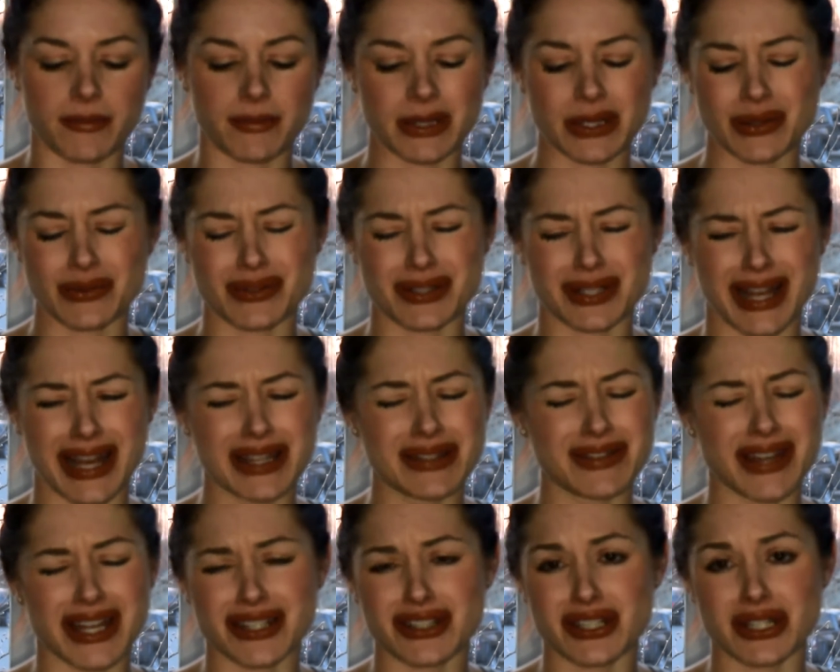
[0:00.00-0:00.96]
I've
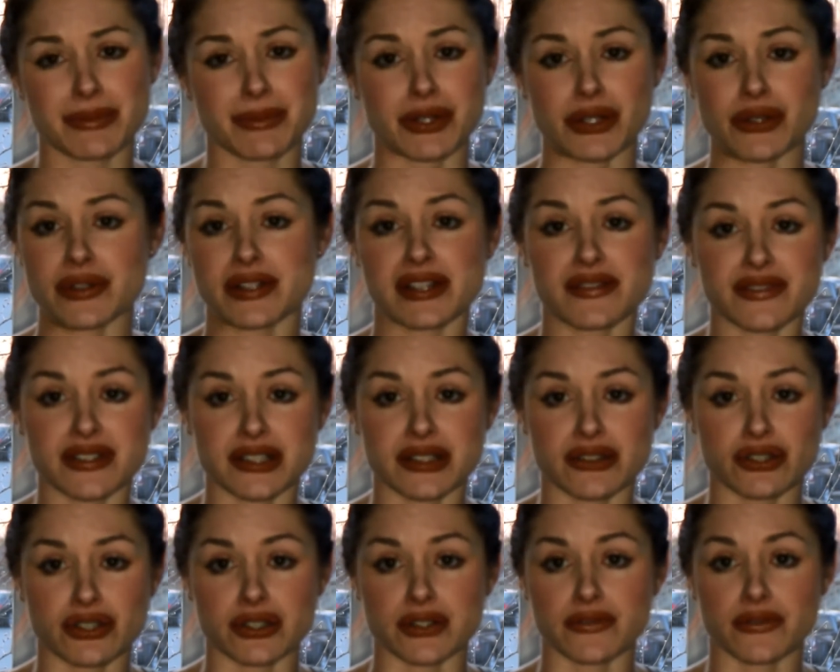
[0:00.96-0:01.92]
actually been using
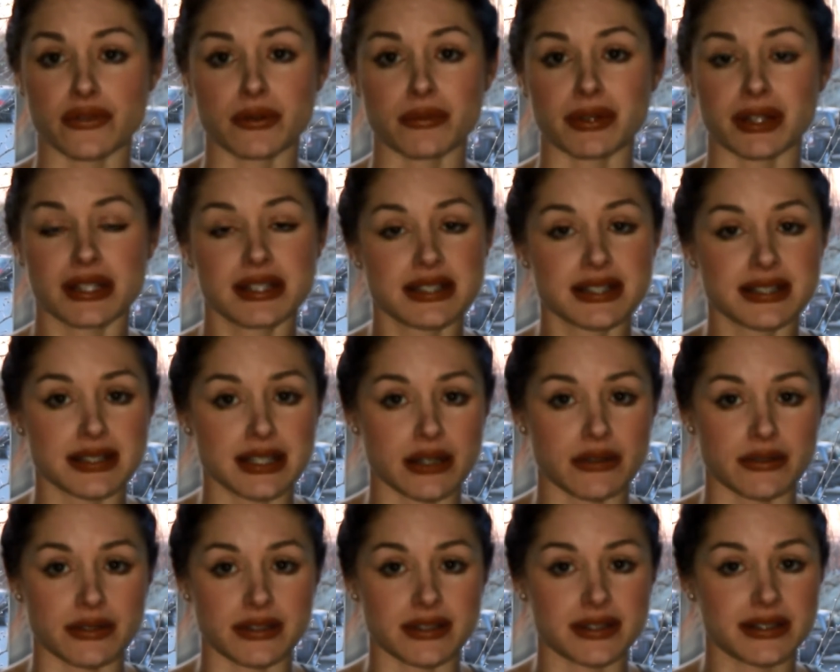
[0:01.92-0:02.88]
Physicians Formula since
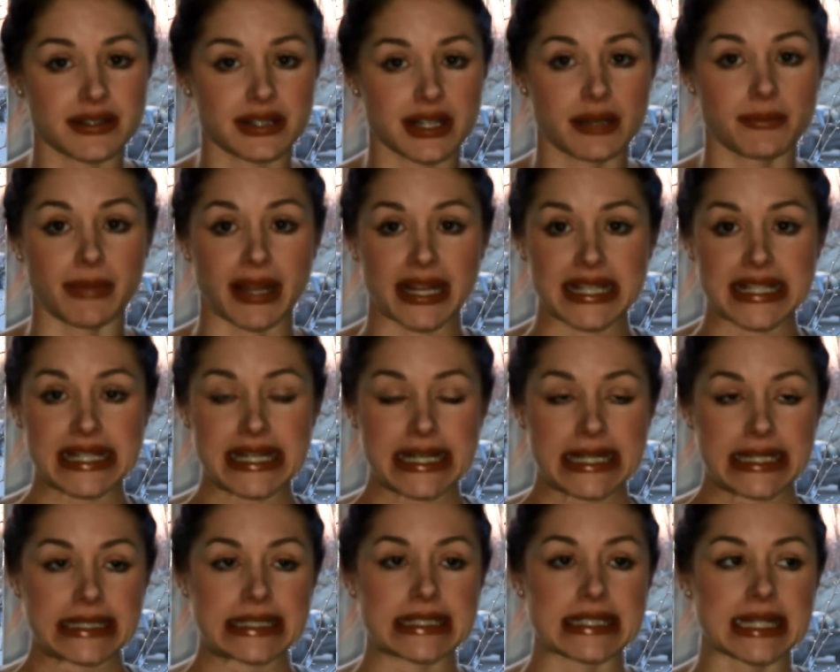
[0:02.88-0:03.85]
I was in my
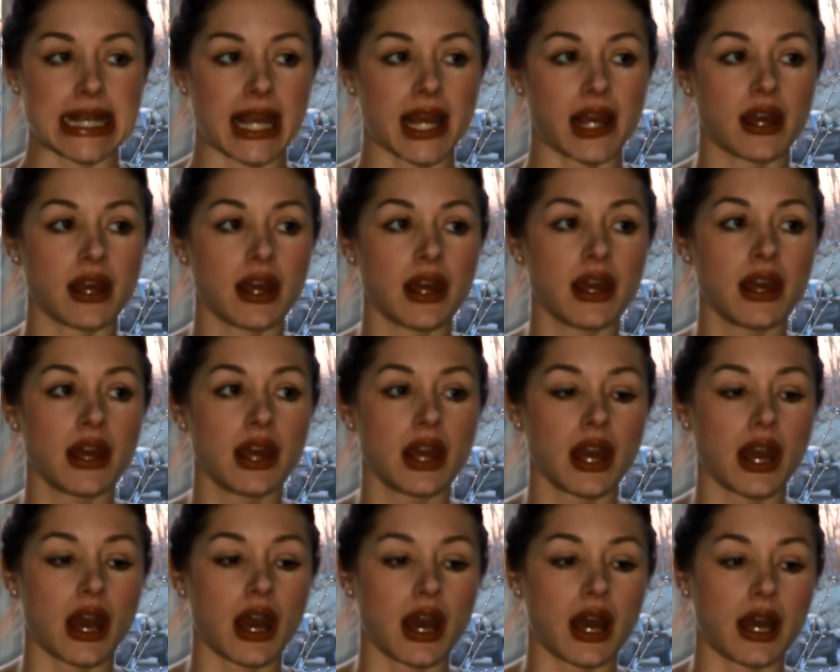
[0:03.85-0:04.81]
teens. Like,
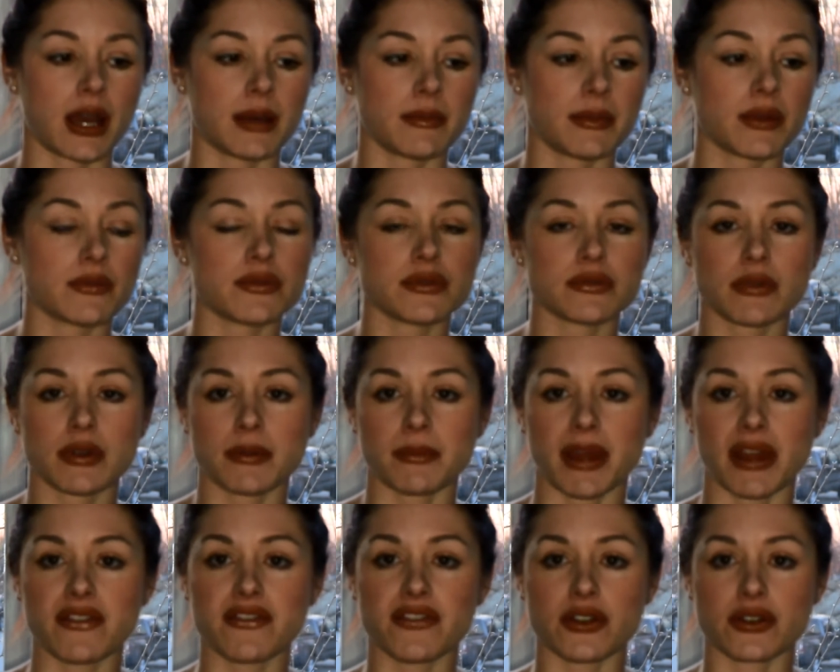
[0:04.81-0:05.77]
It was one of
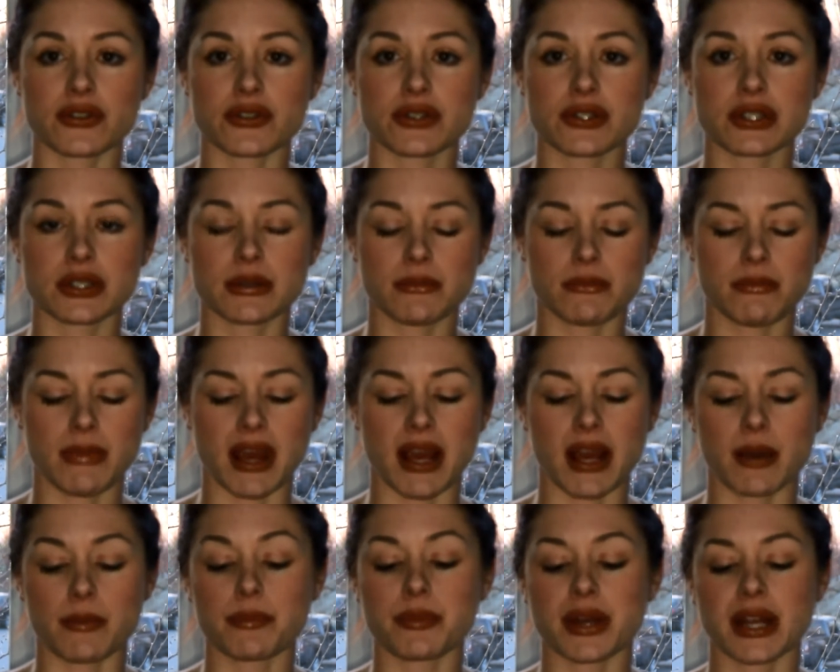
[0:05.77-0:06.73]
my first
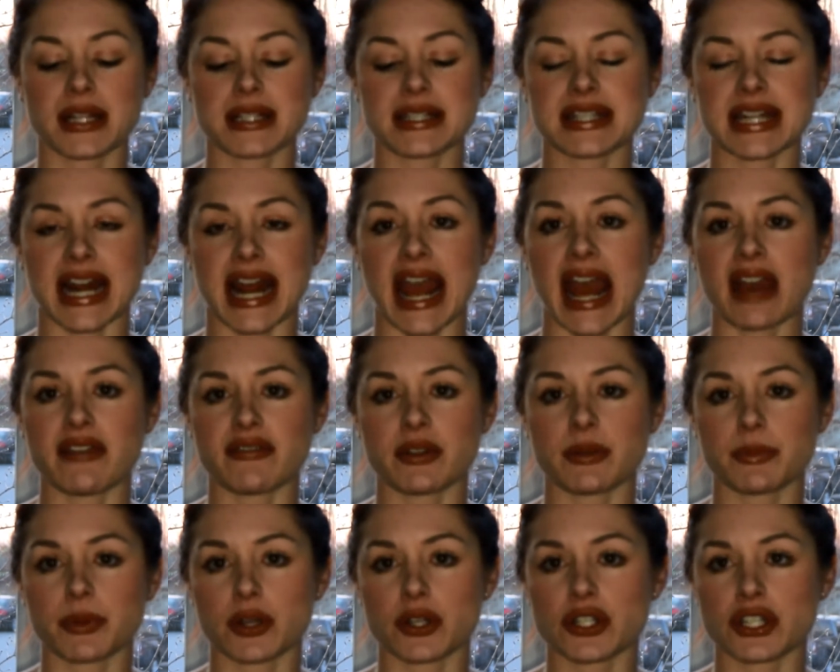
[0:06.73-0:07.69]
makeup brands that I
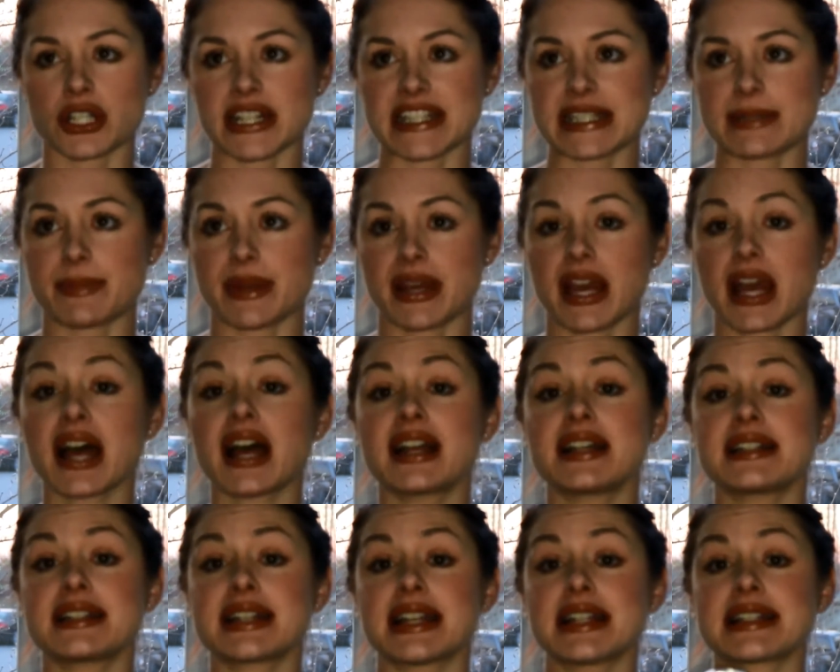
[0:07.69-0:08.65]
ever purchased
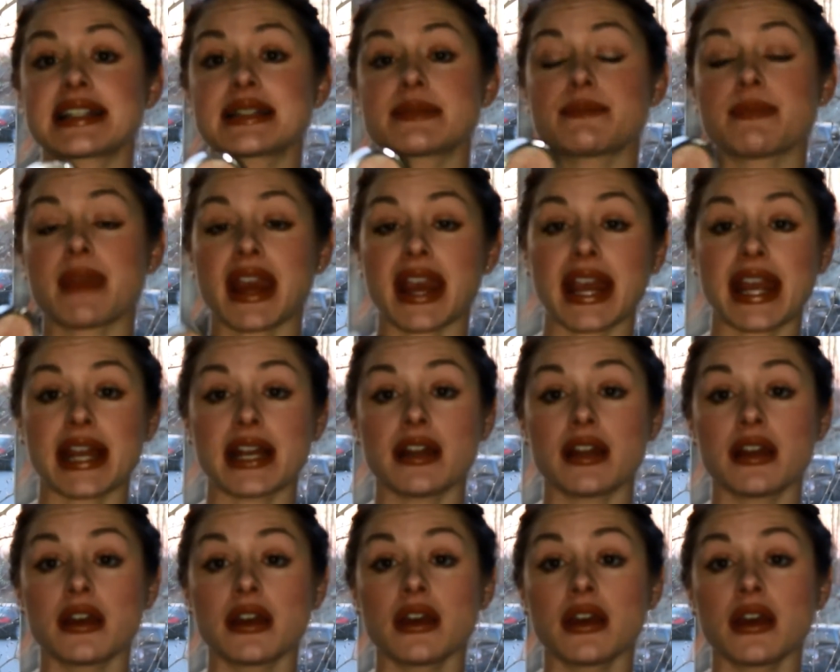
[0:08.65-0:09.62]
because it's
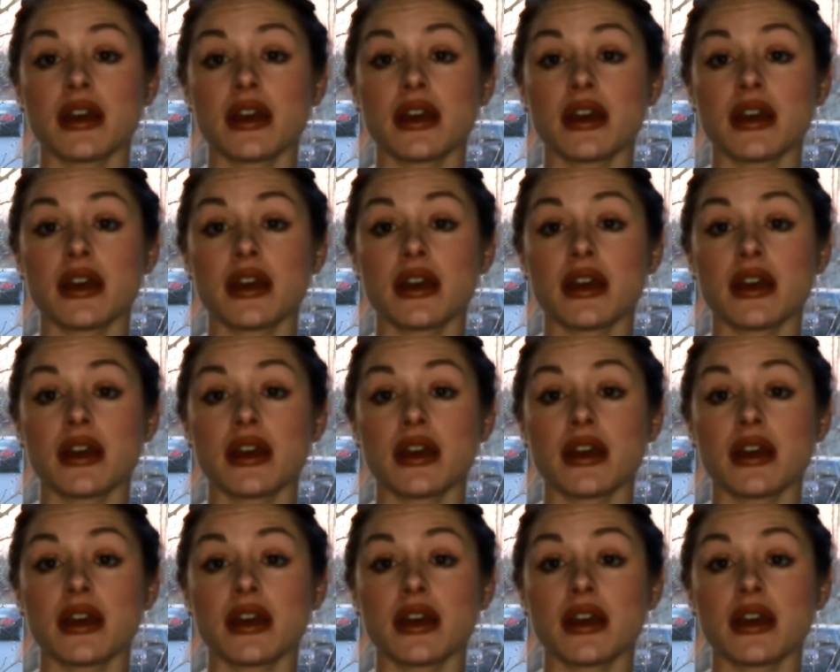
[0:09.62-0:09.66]
made